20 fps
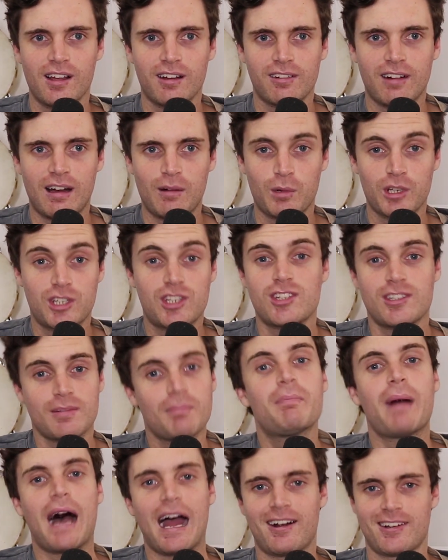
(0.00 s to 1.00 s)
right? Which is
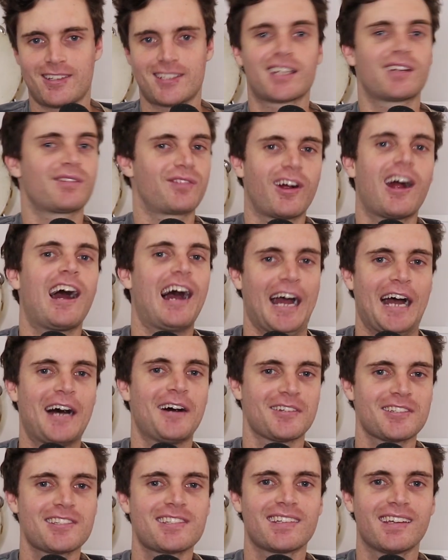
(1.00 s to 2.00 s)
embarrassing for our
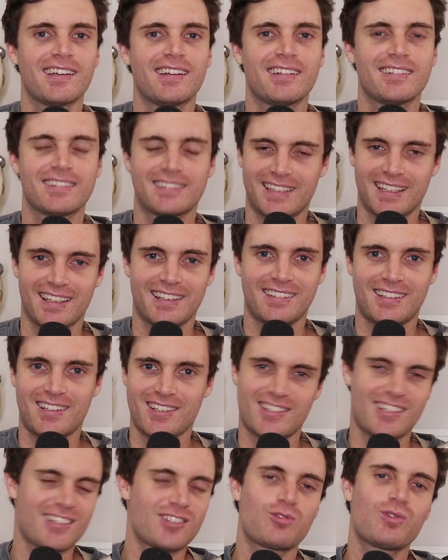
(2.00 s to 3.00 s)
house.
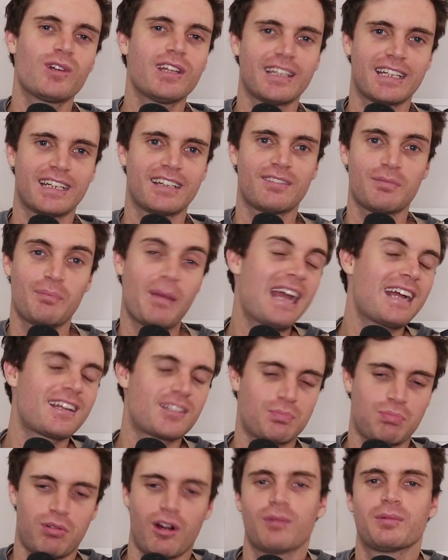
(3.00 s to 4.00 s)
Because there's really,
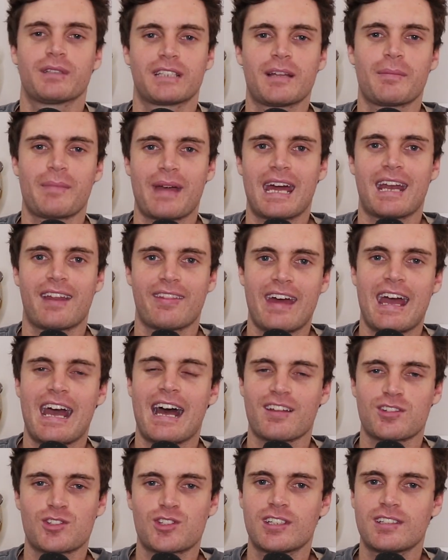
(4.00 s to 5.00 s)
Meg's probably the man of the
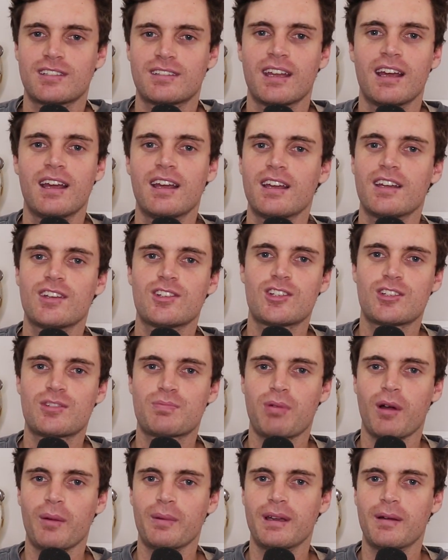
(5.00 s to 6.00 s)
house. She's
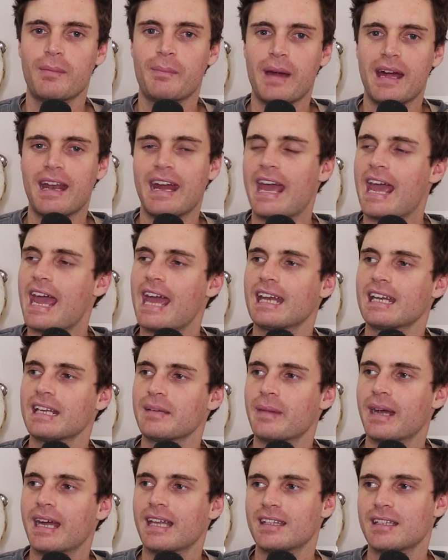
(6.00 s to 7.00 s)
probably a better
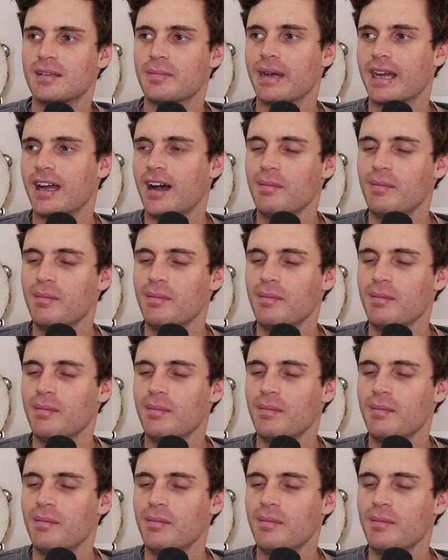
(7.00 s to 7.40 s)
handyman than me.